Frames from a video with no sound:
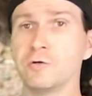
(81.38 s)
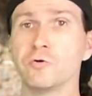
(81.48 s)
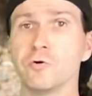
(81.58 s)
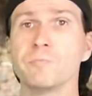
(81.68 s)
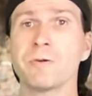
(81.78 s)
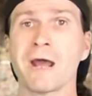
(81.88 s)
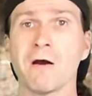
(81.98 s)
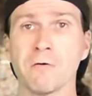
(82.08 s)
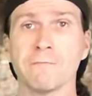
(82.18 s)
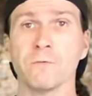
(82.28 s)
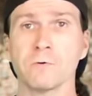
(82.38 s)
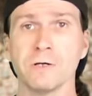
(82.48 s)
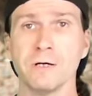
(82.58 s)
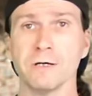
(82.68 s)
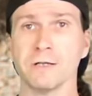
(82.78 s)
good powerful
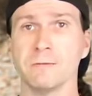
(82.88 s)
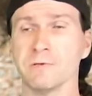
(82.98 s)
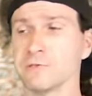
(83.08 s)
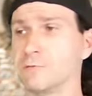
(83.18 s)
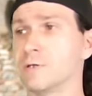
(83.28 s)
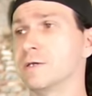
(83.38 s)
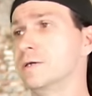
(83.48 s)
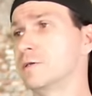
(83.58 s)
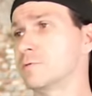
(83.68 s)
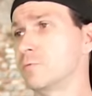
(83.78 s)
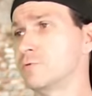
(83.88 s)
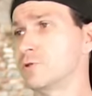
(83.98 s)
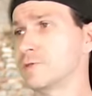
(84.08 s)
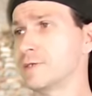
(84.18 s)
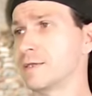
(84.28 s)
cut, I'm assuming. So we
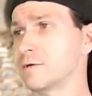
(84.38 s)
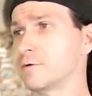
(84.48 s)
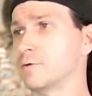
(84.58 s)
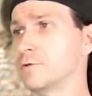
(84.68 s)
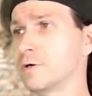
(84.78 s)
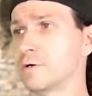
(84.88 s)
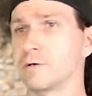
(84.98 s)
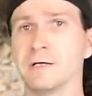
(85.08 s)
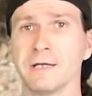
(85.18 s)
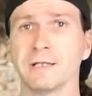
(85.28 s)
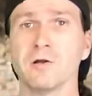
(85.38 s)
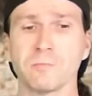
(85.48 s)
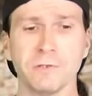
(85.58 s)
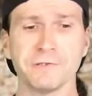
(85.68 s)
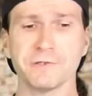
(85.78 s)
should see that on our, our uh, analog
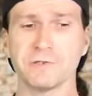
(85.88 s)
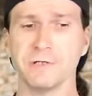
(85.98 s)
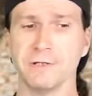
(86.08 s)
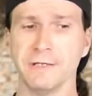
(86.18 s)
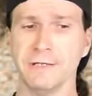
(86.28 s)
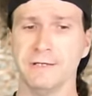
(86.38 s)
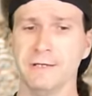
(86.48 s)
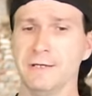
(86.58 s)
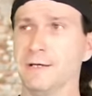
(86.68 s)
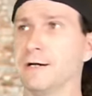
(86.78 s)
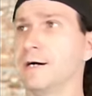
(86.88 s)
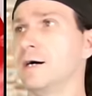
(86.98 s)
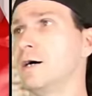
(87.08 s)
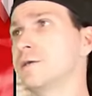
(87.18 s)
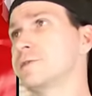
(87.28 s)
ballistic shell head.
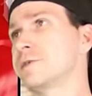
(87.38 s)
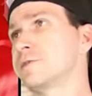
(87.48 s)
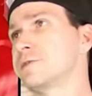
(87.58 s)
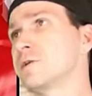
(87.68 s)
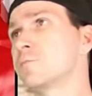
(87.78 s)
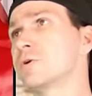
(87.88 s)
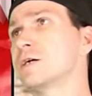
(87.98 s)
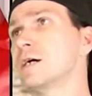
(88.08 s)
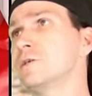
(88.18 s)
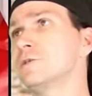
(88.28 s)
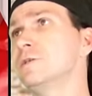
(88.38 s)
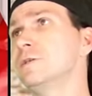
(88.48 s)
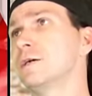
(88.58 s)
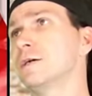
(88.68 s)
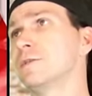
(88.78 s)
Uh, it says the center percussion,
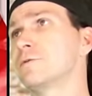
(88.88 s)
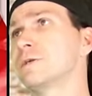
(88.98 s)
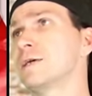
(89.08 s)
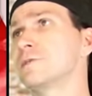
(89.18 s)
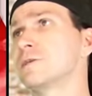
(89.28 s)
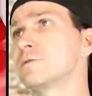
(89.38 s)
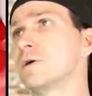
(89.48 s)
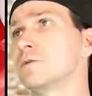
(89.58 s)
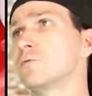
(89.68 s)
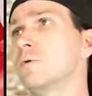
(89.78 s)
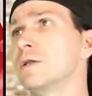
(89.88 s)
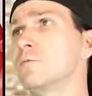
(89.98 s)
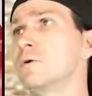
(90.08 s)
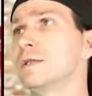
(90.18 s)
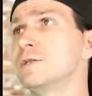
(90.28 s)
uh, they're guessing is around
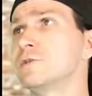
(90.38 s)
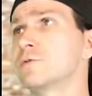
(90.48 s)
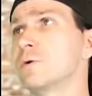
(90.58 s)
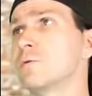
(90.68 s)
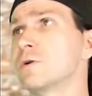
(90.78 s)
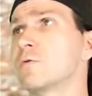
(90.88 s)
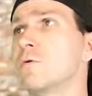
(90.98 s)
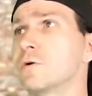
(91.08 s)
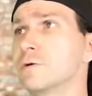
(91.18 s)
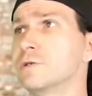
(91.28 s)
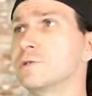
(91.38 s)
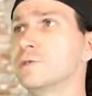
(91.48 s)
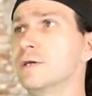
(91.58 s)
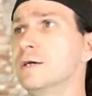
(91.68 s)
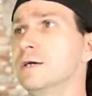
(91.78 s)
twenty-one inches, twenty-one and a quarter inches,
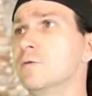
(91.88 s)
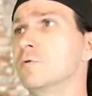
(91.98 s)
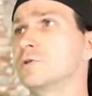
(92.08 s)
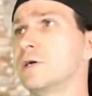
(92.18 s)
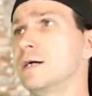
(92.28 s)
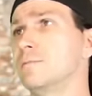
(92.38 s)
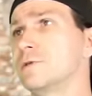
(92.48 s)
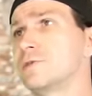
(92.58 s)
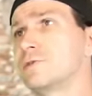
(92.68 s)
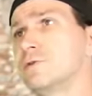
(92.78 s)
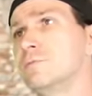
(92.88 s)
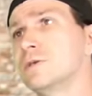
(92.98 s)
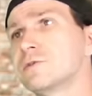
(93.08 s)
which I'm assuming is